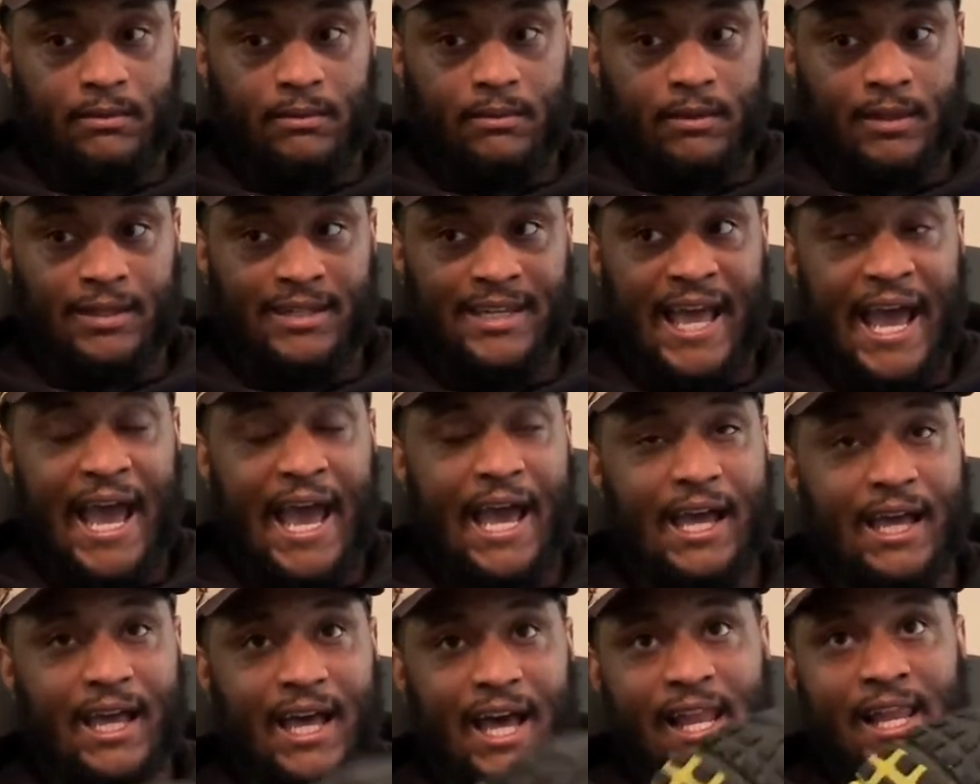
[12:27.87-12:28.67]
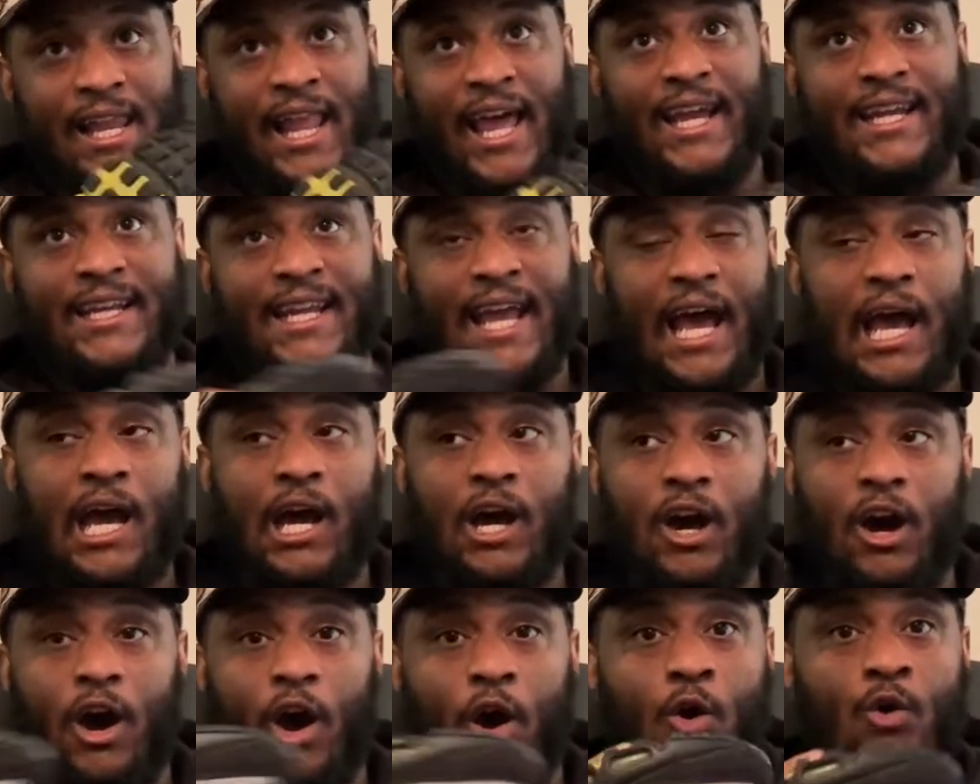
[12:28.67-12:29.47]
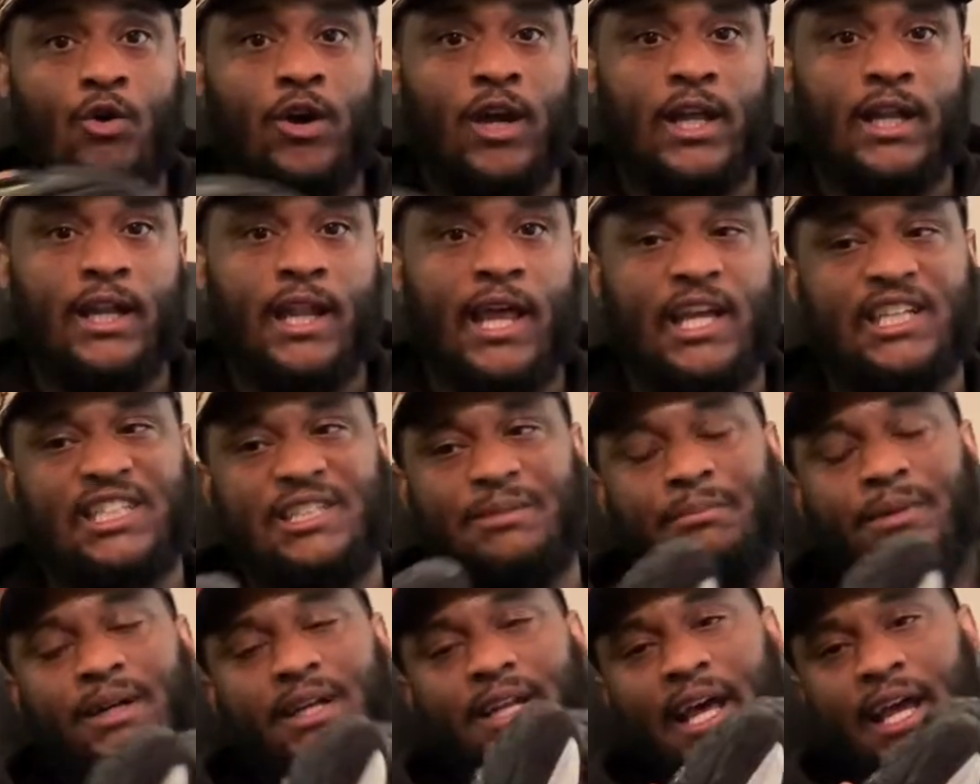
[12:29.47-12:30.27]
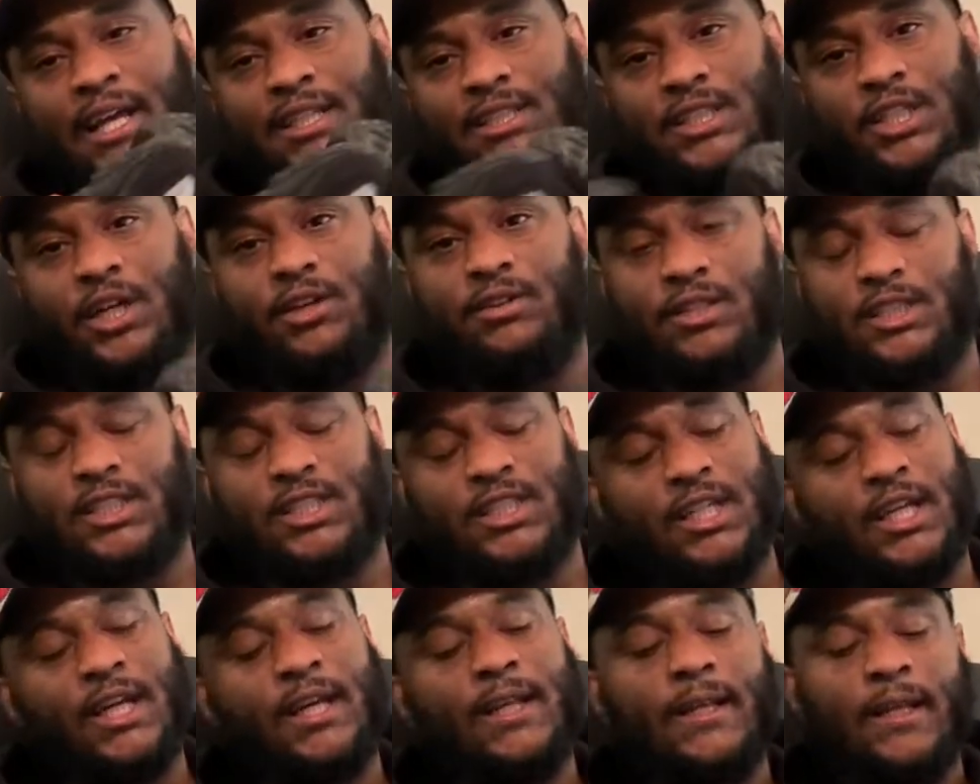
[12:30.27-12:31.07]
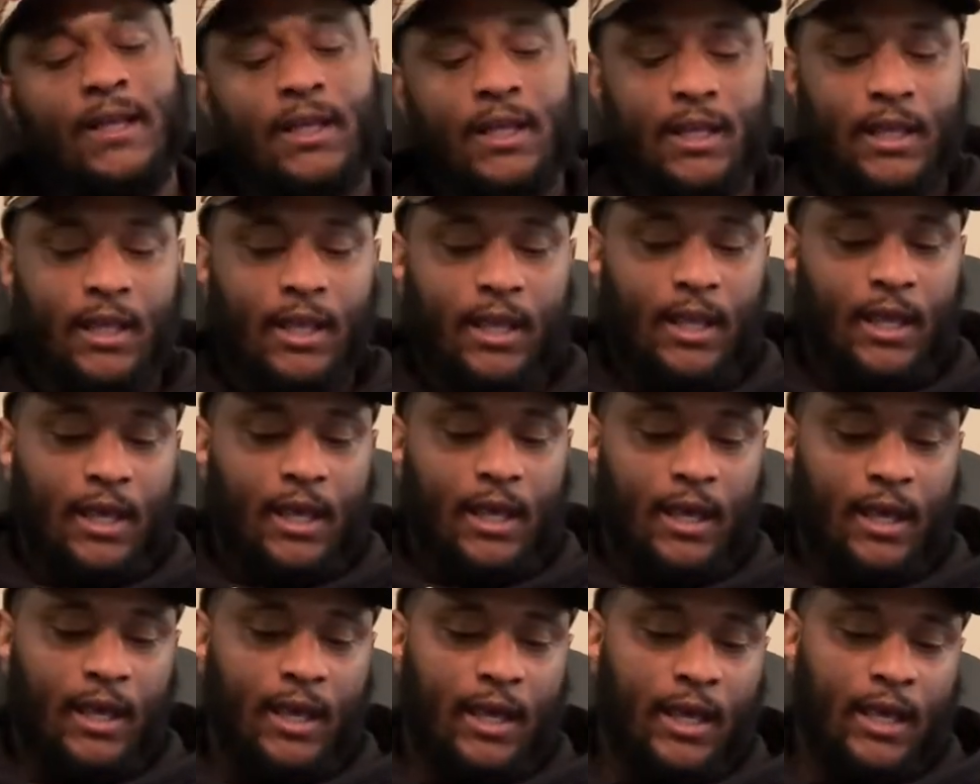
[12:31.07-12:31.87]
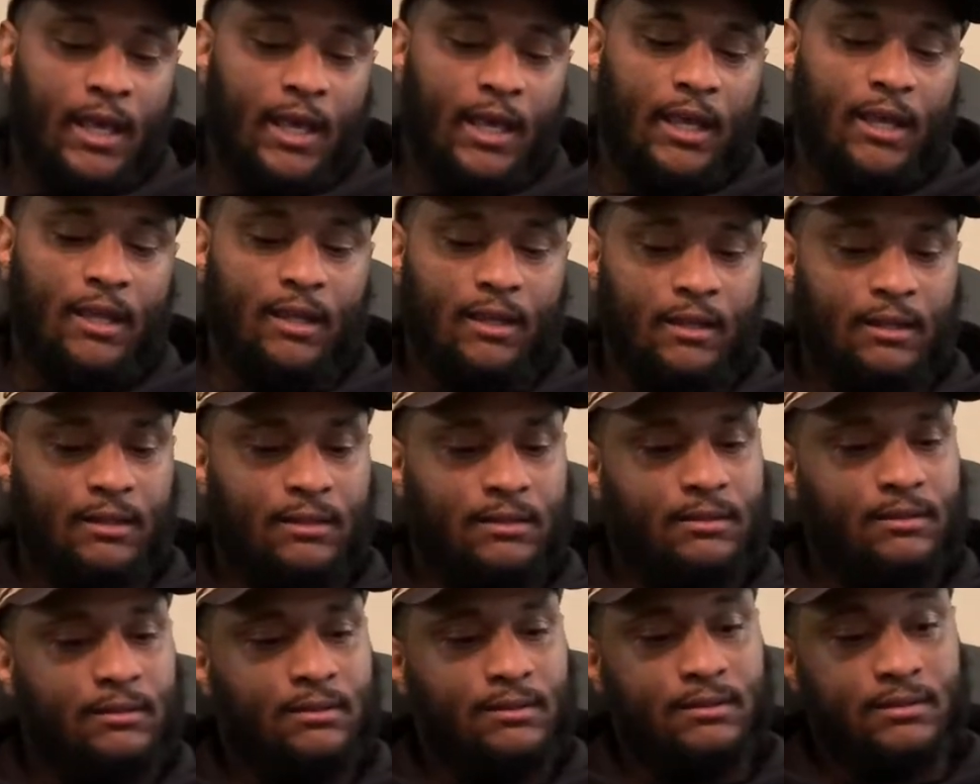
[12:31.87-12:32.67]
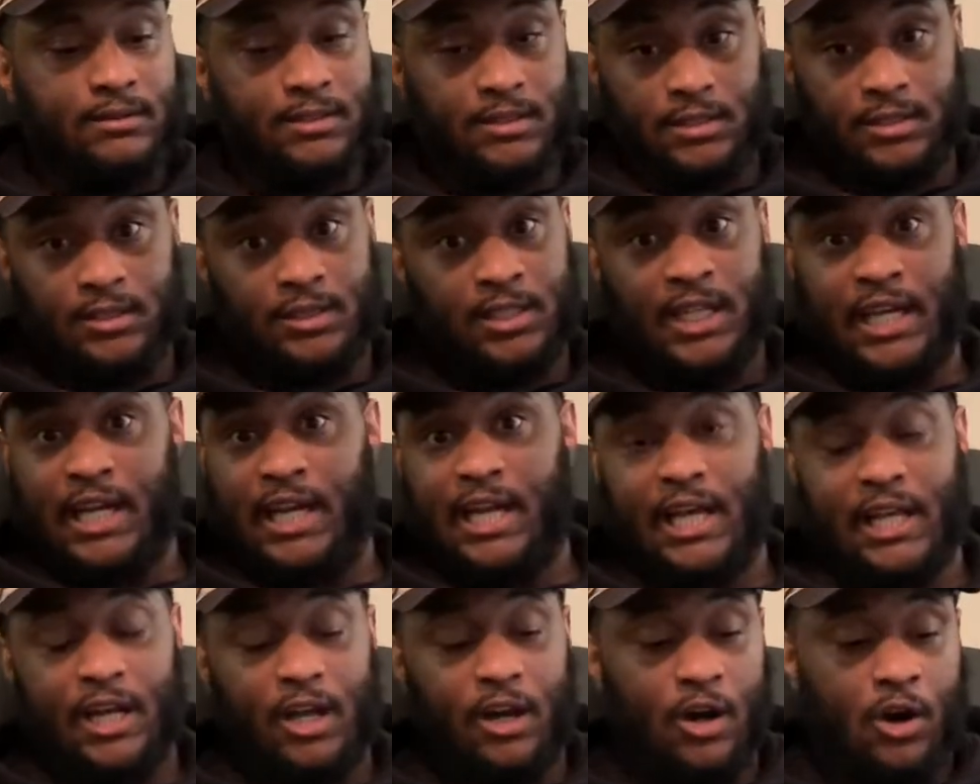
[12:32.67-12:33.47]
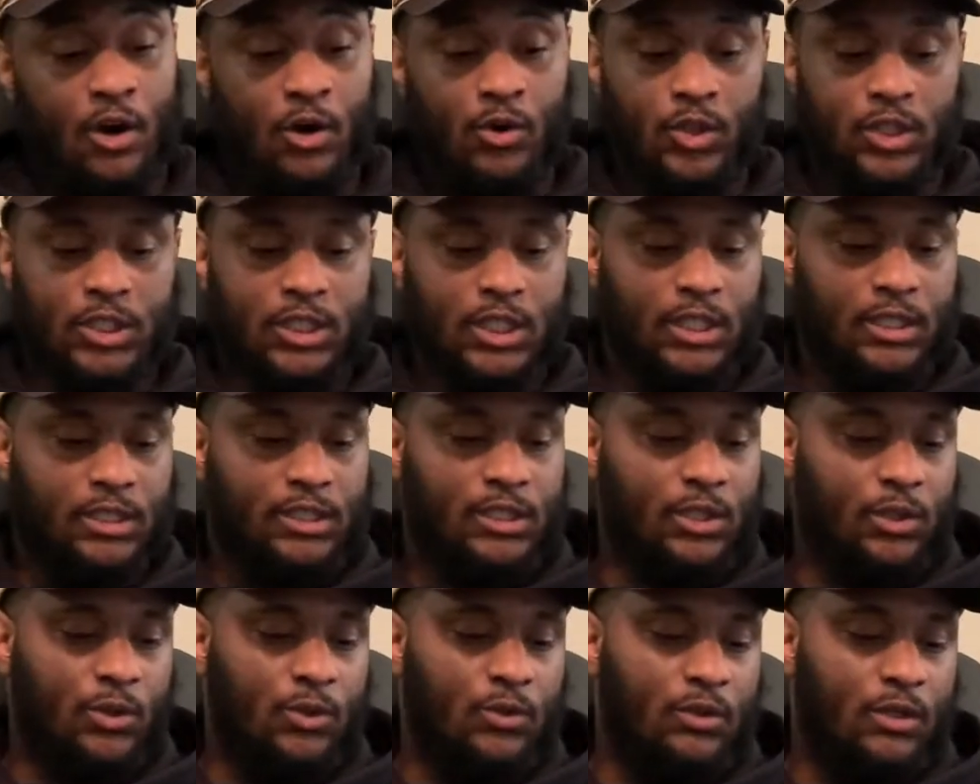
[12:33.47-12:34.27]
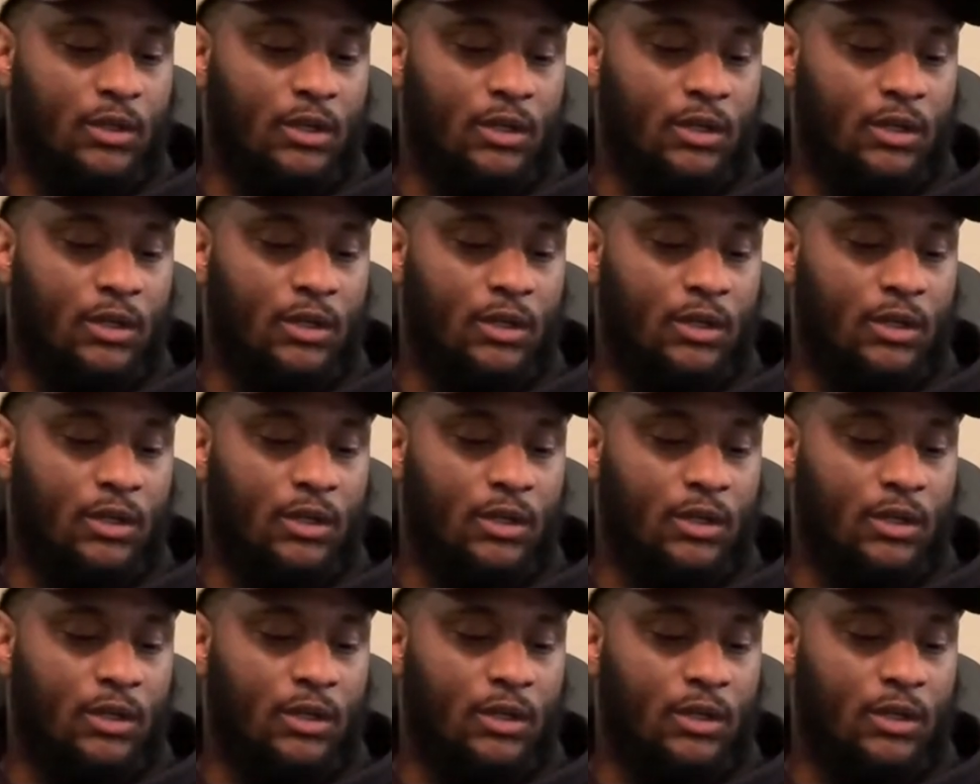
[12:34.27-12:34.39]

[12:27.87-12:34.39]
not her whole collection, but, like, certain shit, and she got a lot of old shit too.